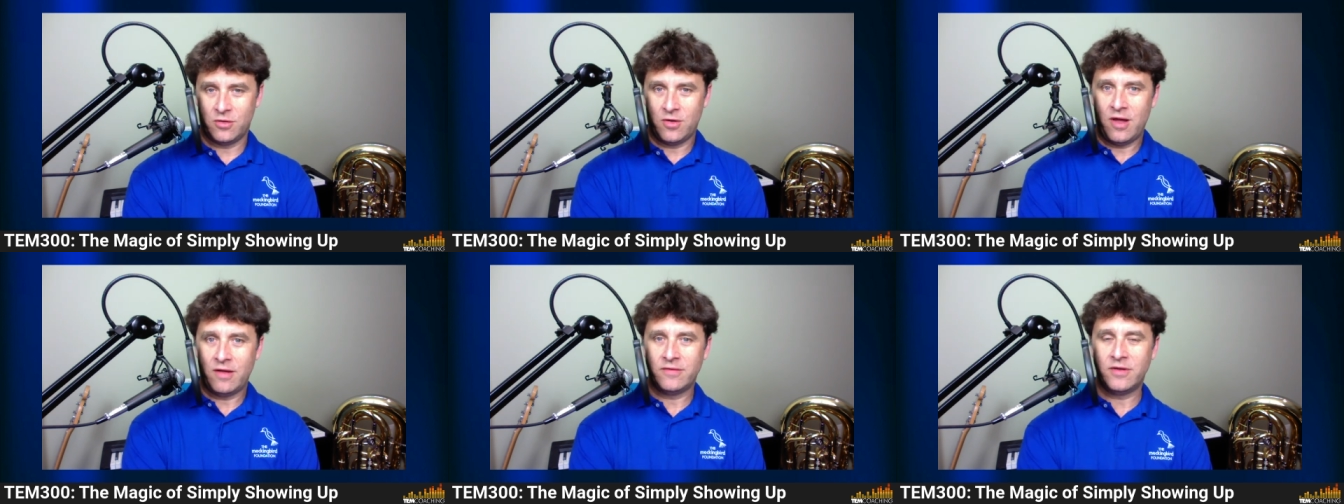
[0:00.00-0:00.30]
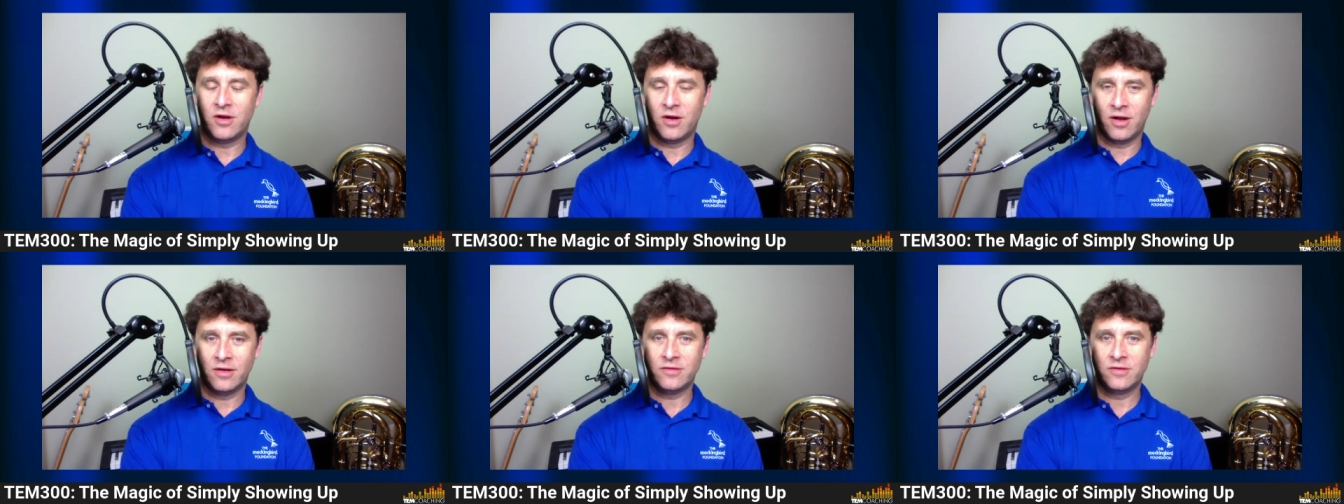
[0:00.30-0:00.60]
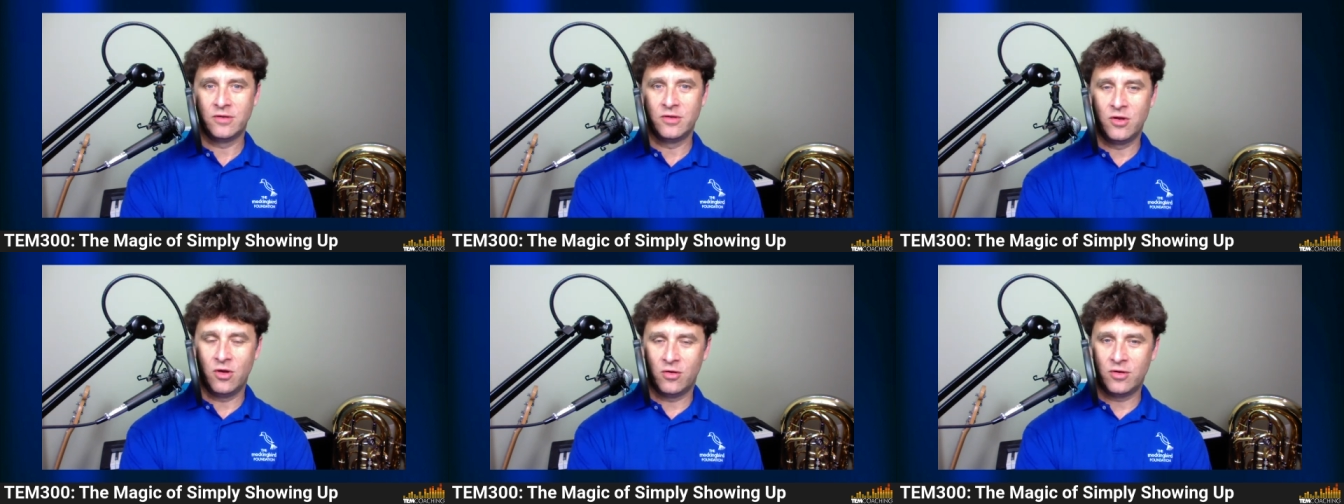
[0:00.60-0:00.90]
So you know,
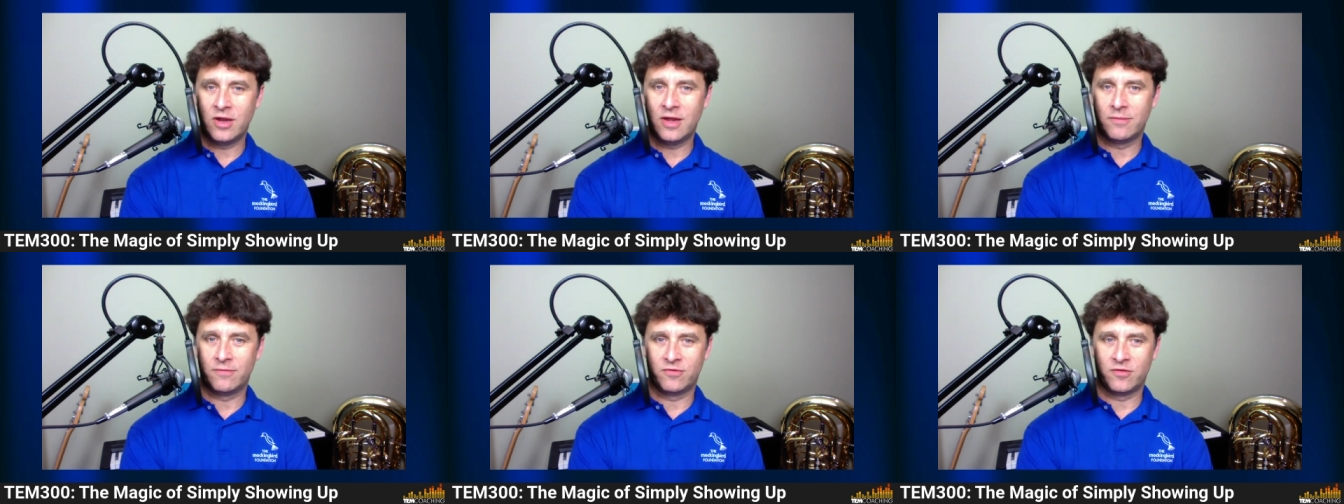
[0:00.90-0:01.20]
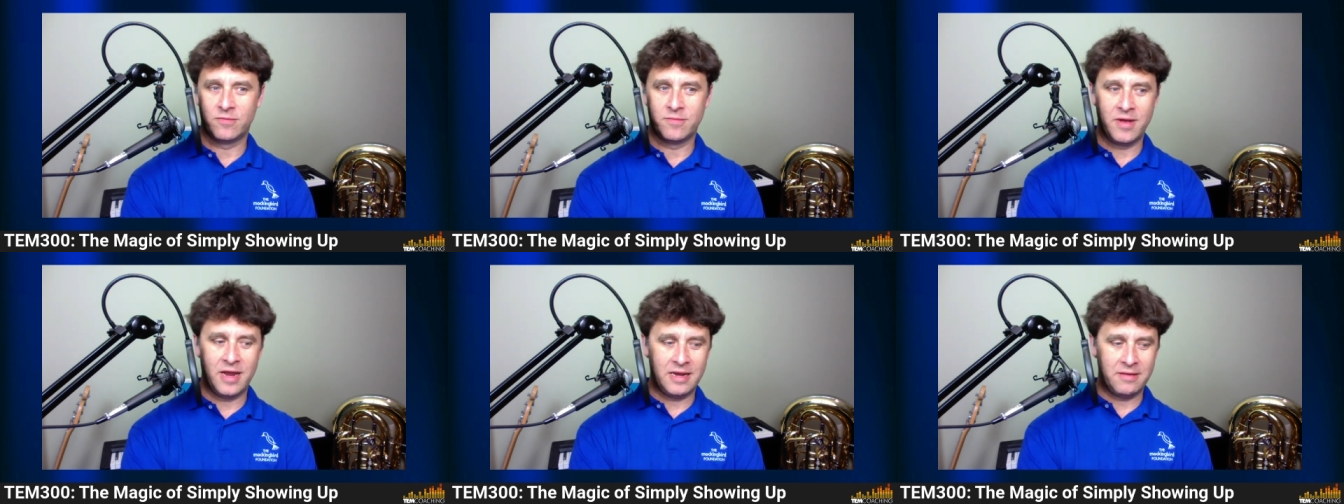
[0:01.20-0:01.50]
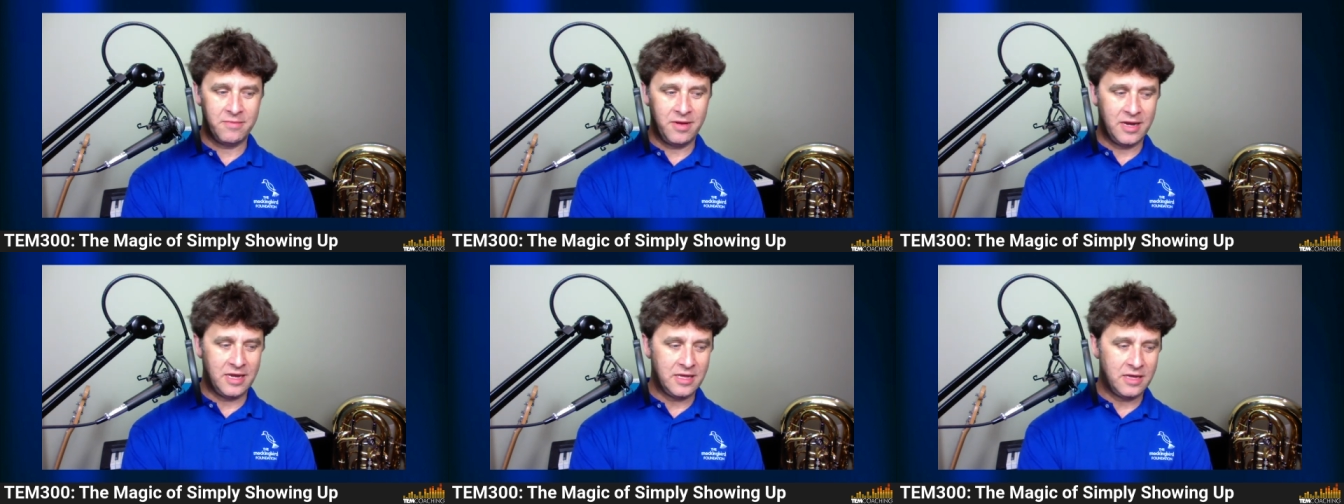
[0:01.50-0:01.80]
I've known him for
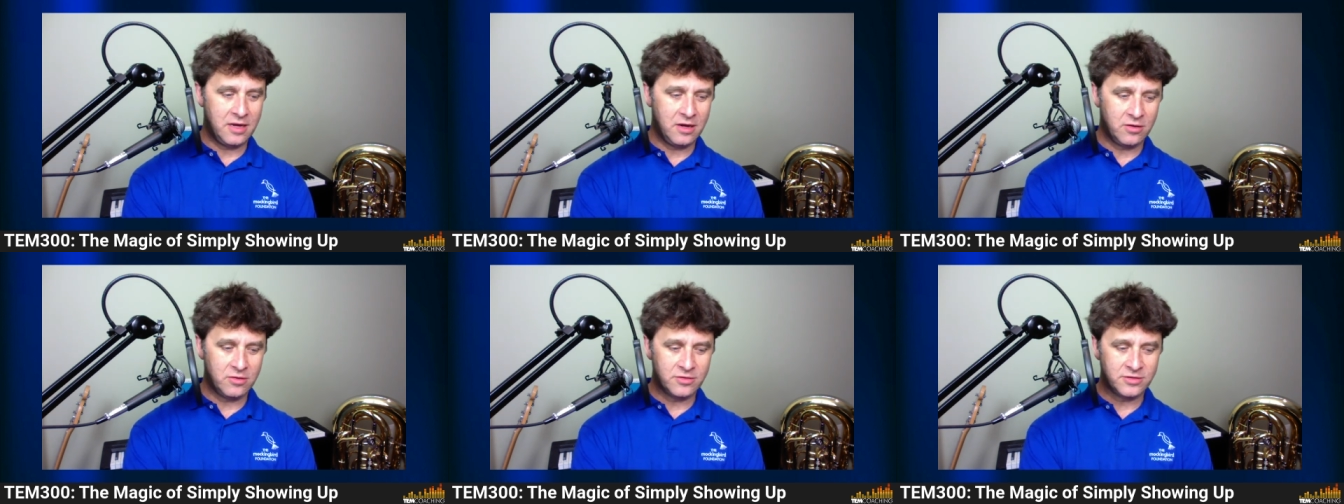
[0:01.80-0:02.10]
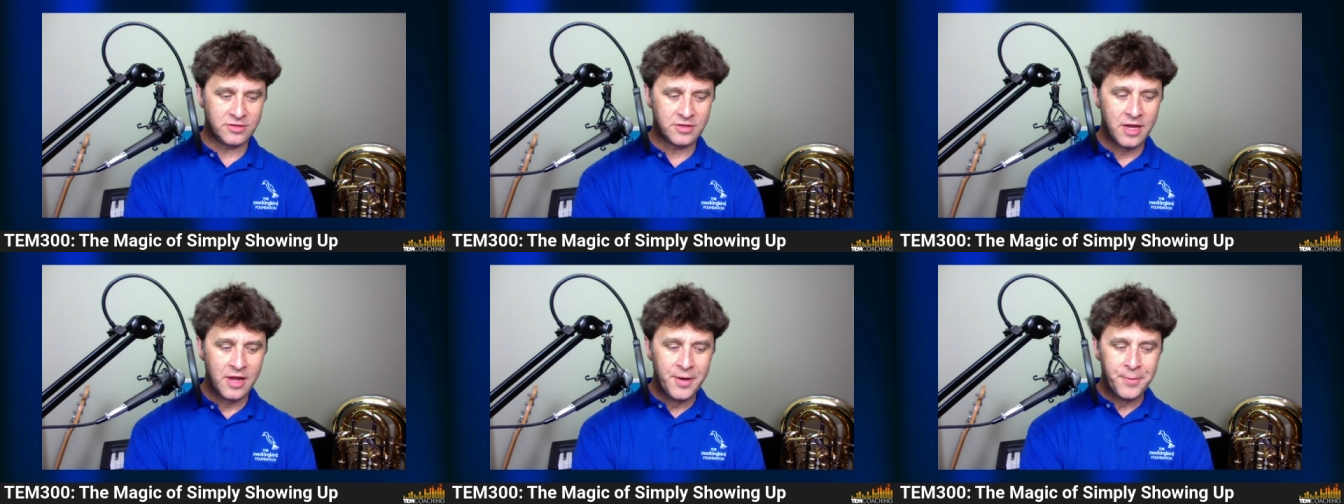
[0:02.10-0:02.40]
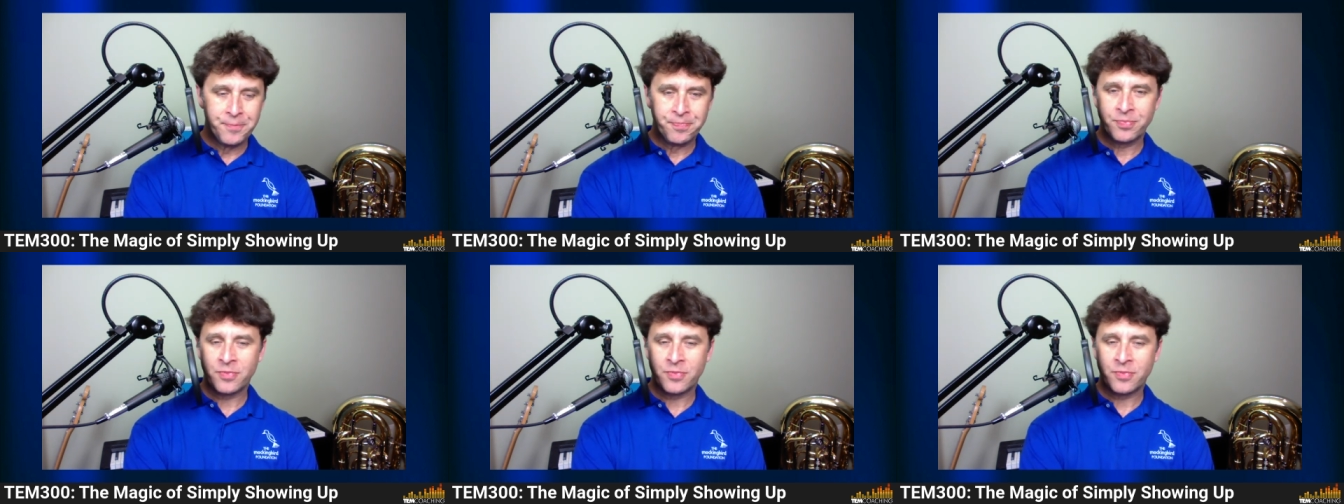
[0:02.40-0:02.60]
many many years.